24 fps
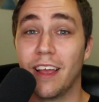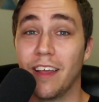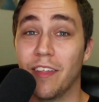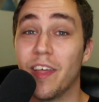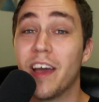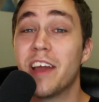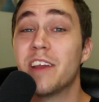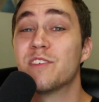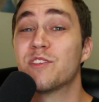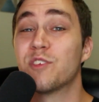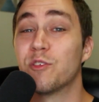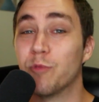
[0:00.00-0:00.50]

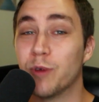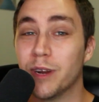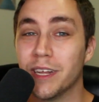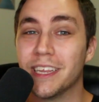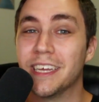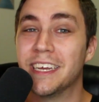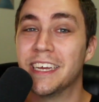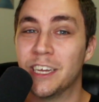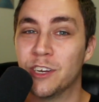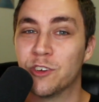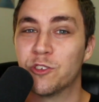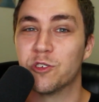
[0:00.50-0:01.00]
that is a
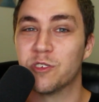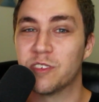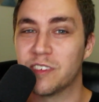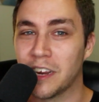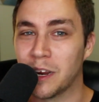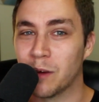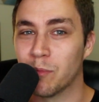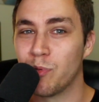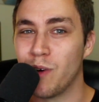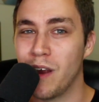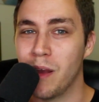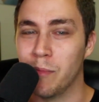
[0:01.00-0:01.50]
really
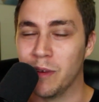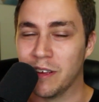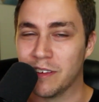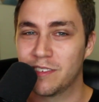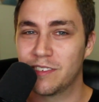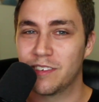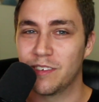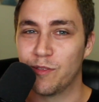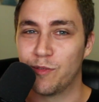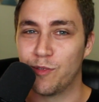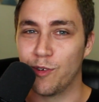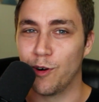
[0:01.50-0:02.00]
interesting
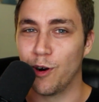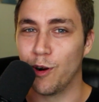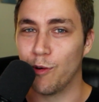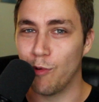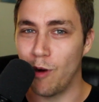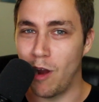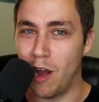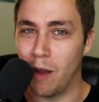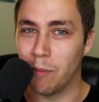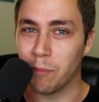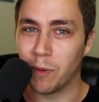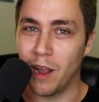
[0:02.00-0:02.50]
premise for a
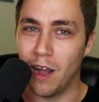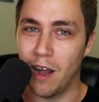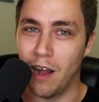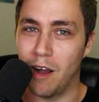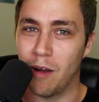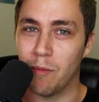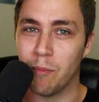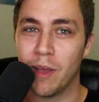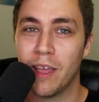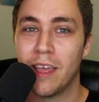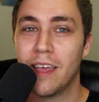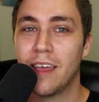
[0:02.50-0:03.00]
rom
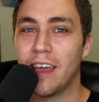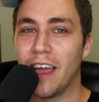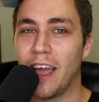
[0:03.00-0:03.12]
com,